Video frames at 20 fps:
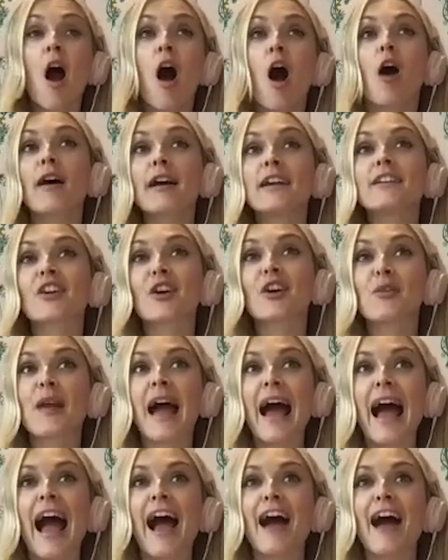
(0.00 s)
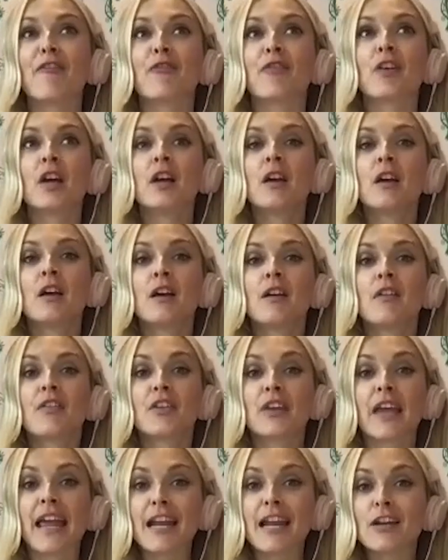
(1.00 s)
I don't have
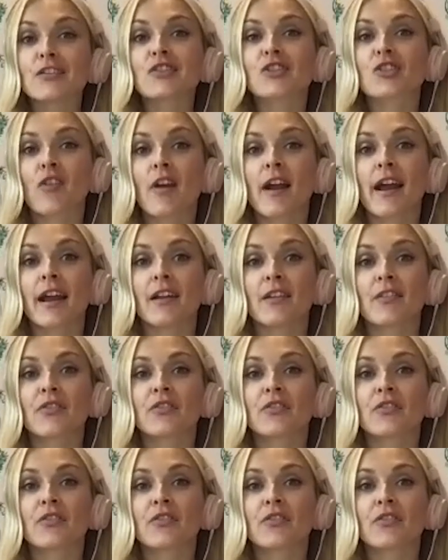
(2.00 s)
the inner strength